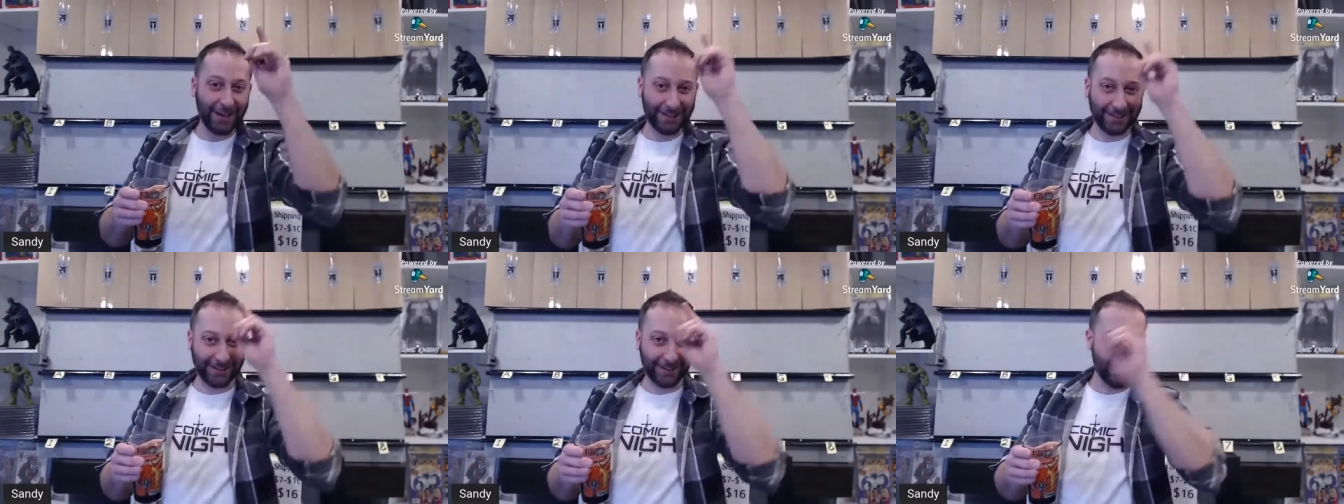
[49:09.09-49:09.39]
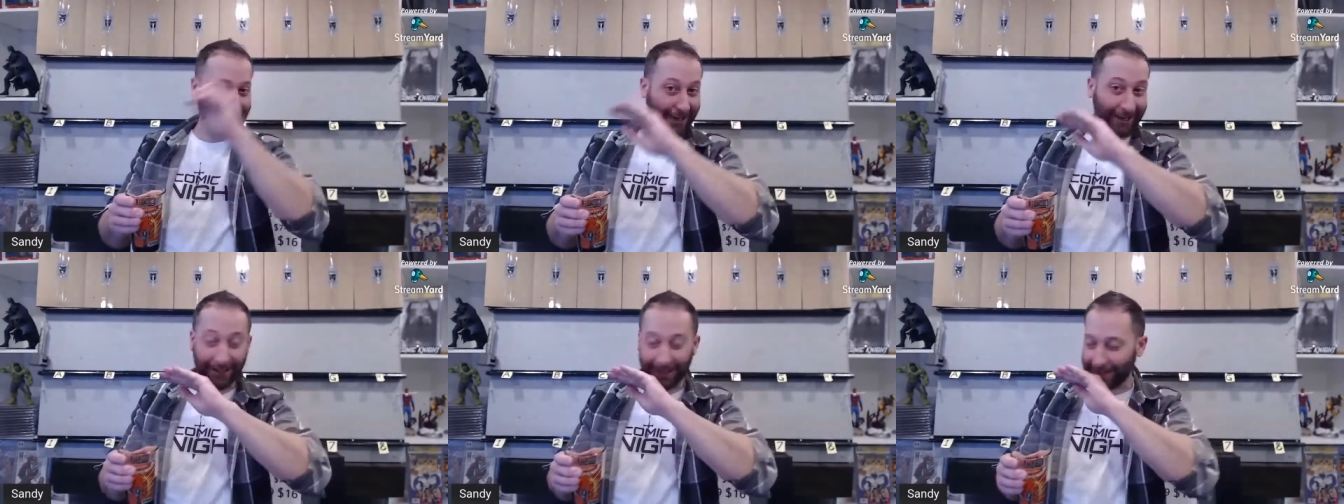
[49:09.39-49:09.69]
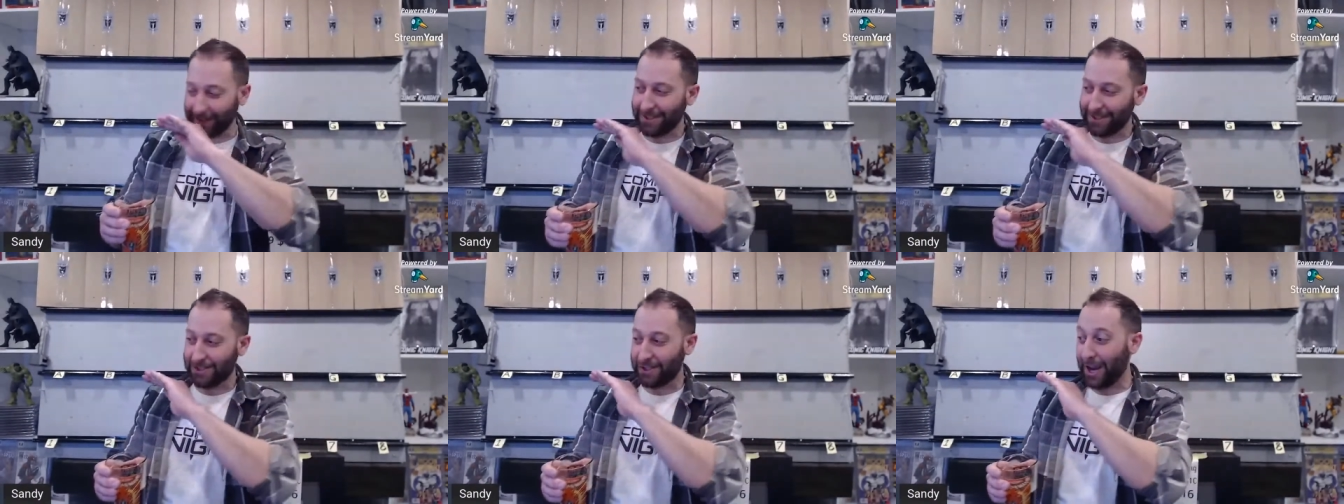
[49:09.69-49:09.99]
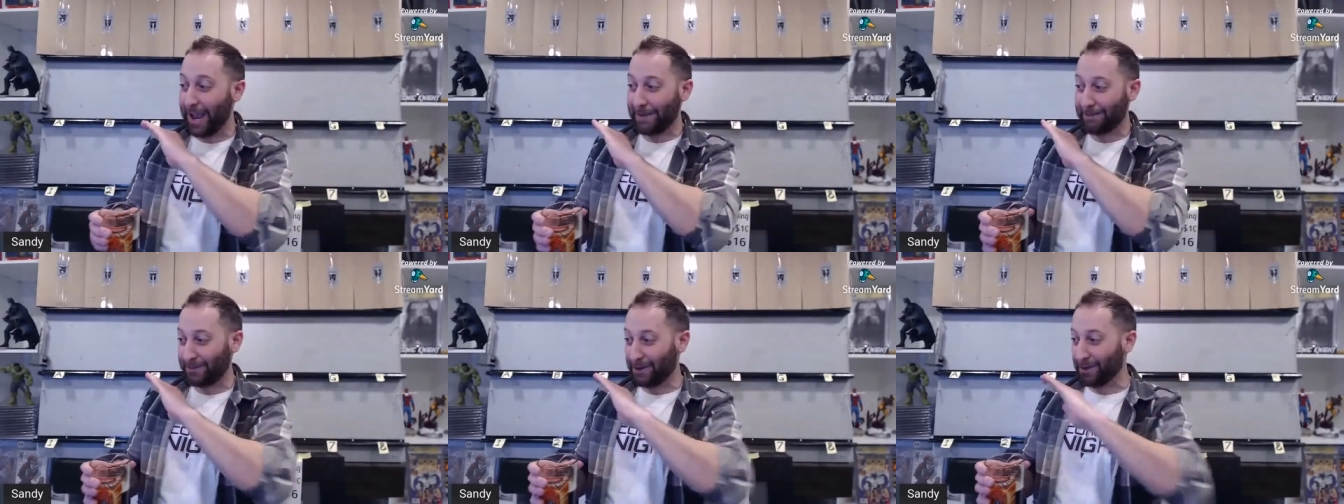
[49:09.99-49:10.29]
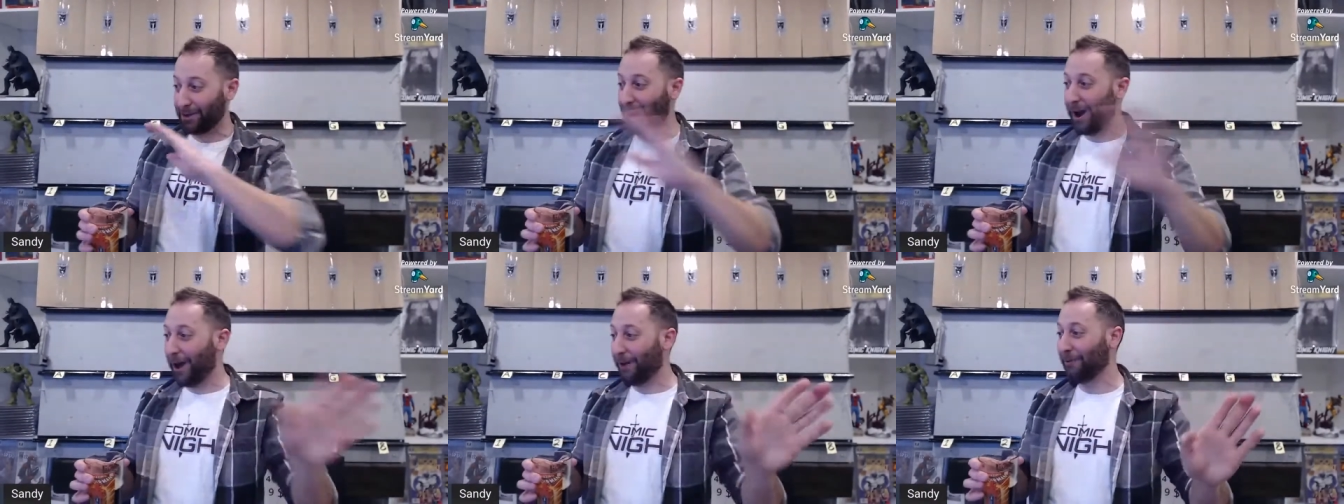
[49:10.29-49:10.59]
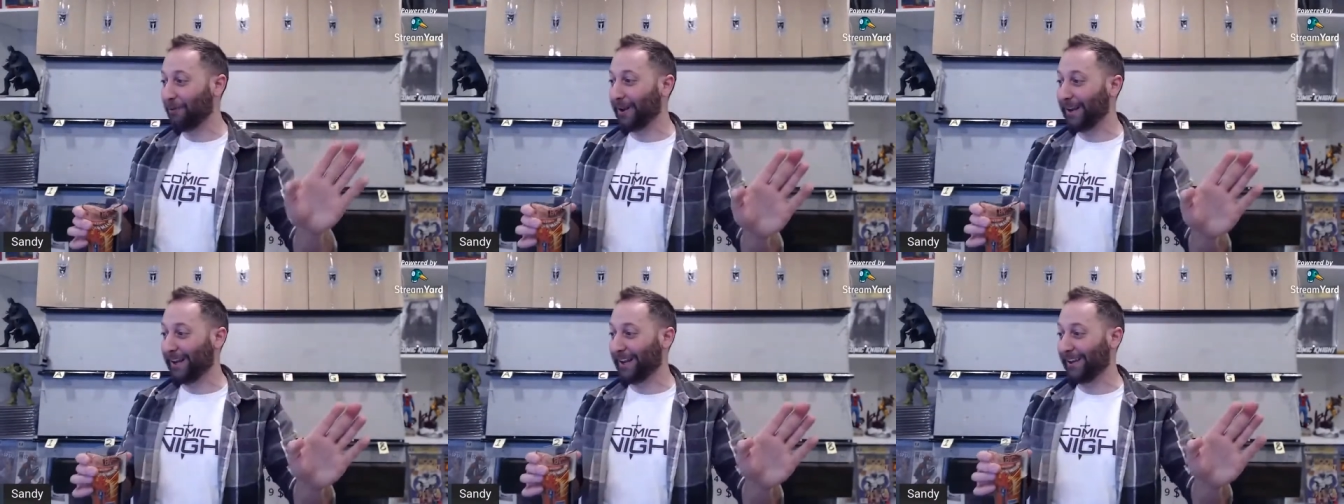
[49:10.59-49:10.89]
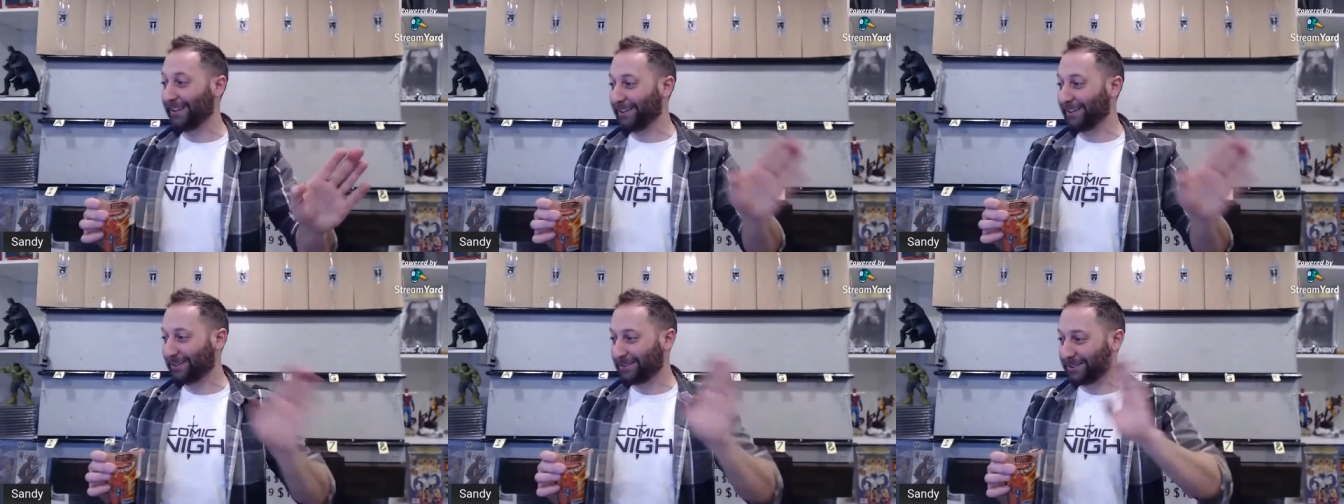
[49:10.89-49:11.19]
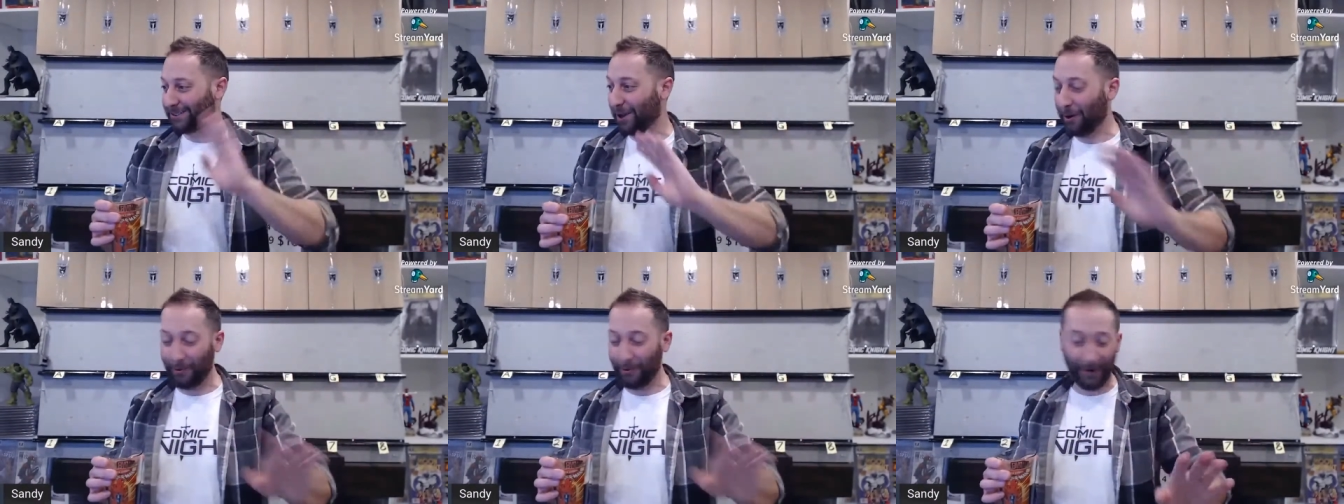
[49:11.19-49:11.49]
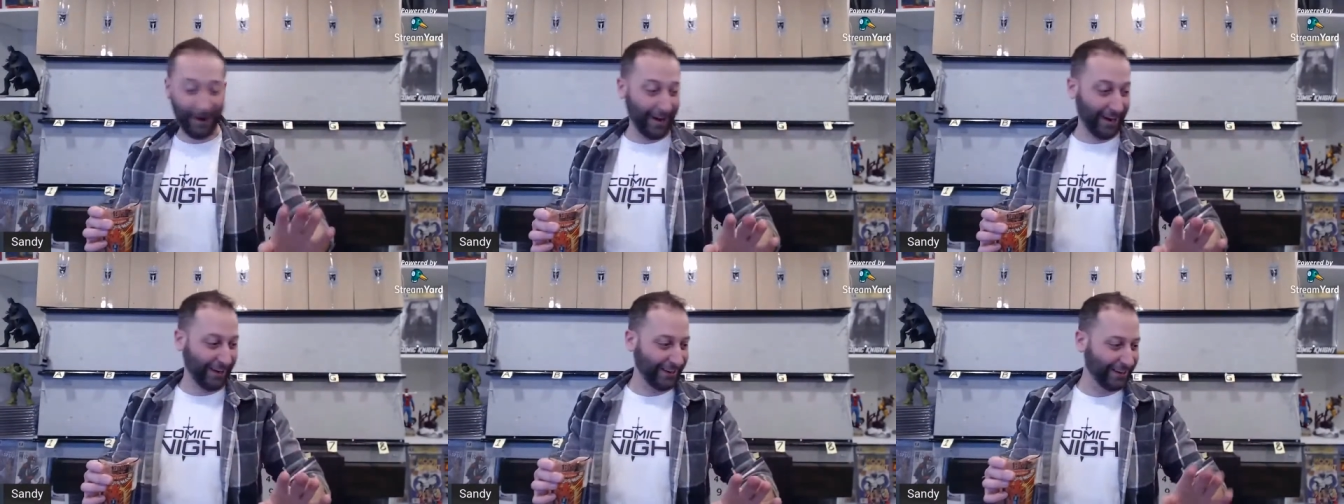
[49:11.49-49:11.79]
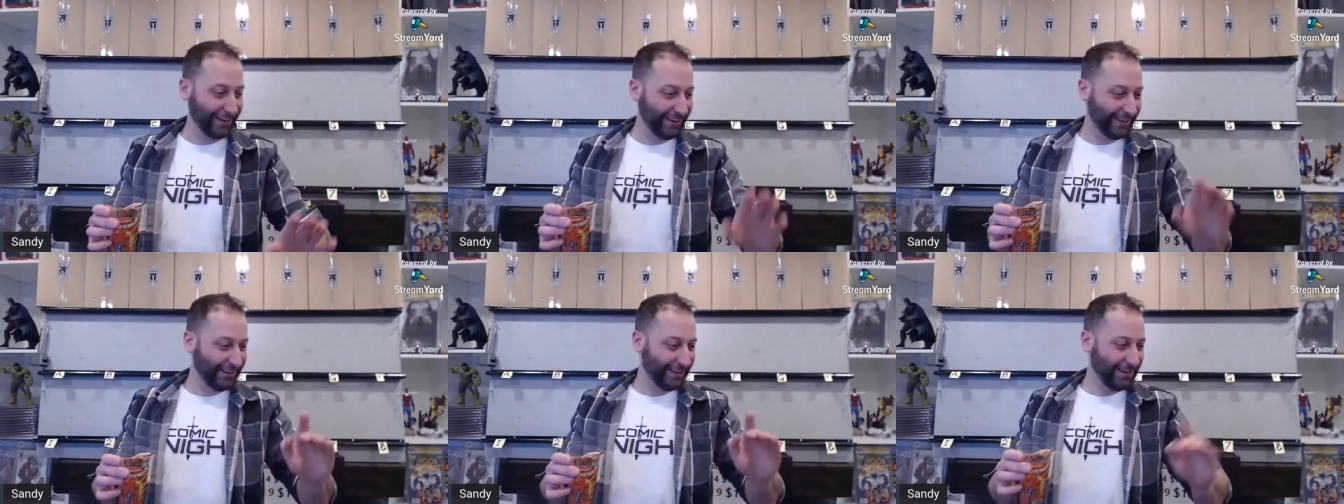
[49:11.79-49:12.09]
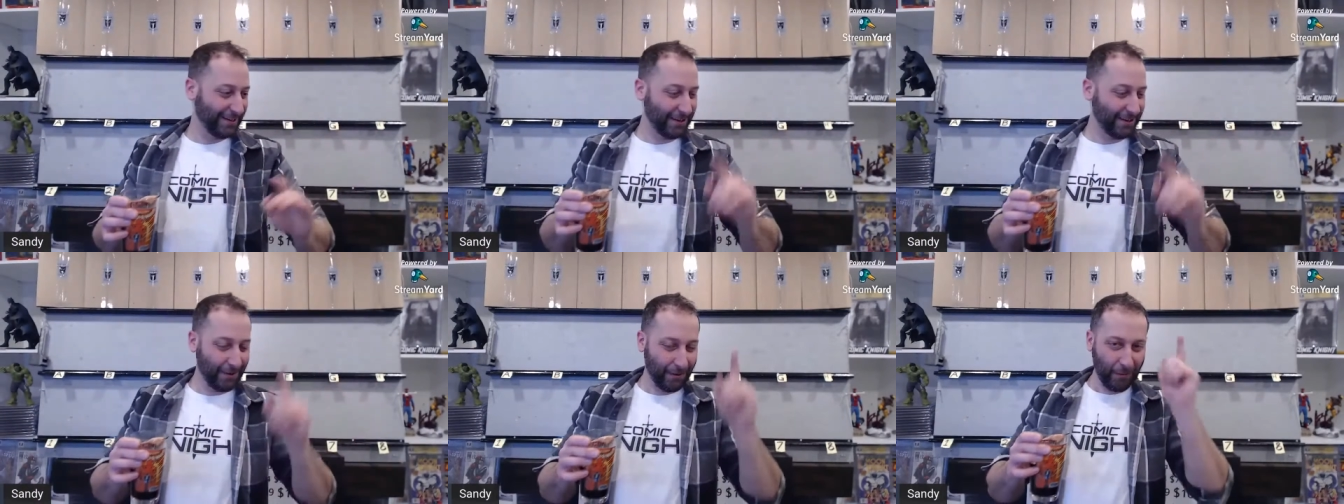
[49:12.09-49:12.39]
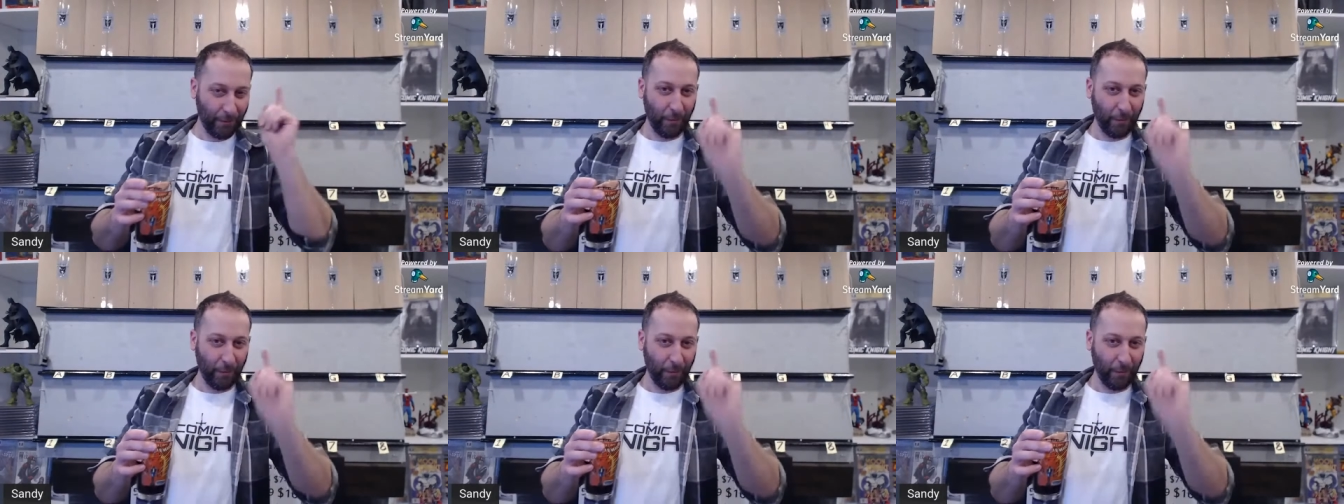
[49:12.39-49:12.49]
is like, champ, you're not winning. There's no way. No, Sam.